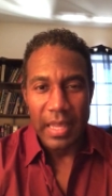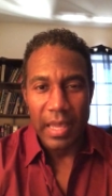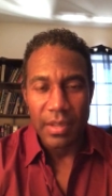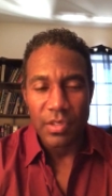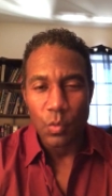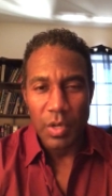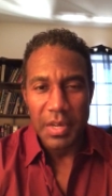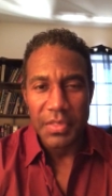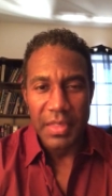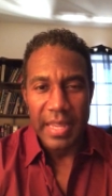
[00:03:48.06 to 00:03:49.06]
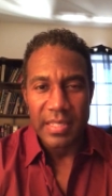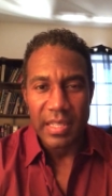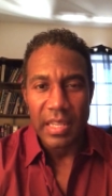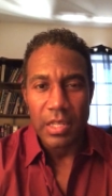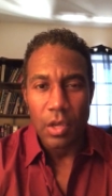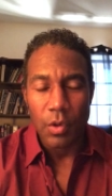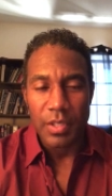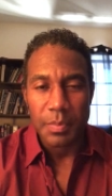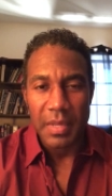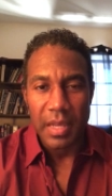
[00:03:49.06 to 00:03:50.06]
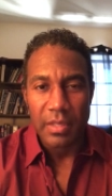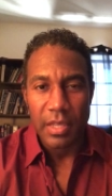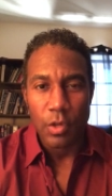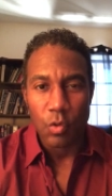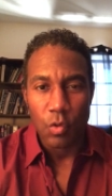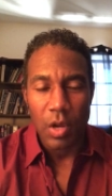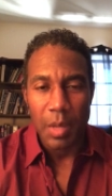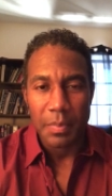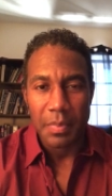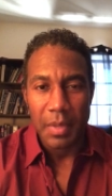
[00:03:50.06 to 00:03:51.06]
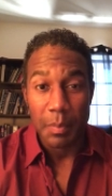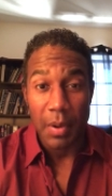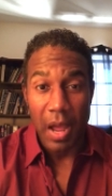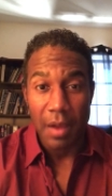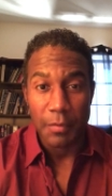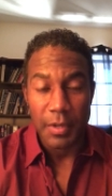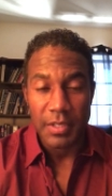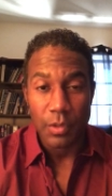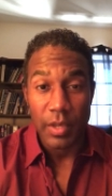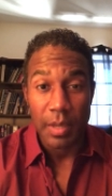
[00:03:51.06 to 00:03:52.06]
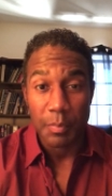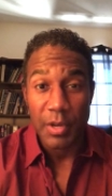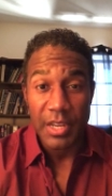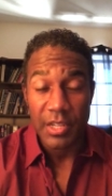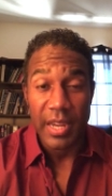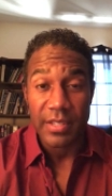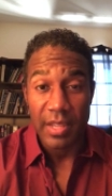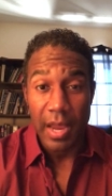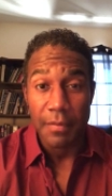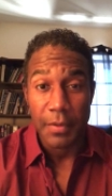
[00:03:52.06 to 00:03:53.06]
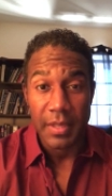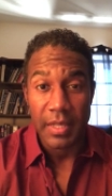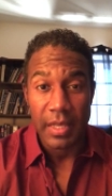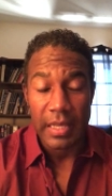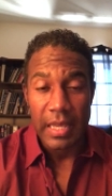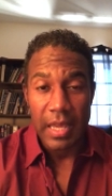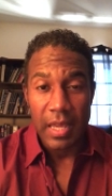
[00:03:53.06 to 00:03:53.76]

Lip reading: And he said one of the things that he noticed, because he grew up impoverished, so he appreciates everything,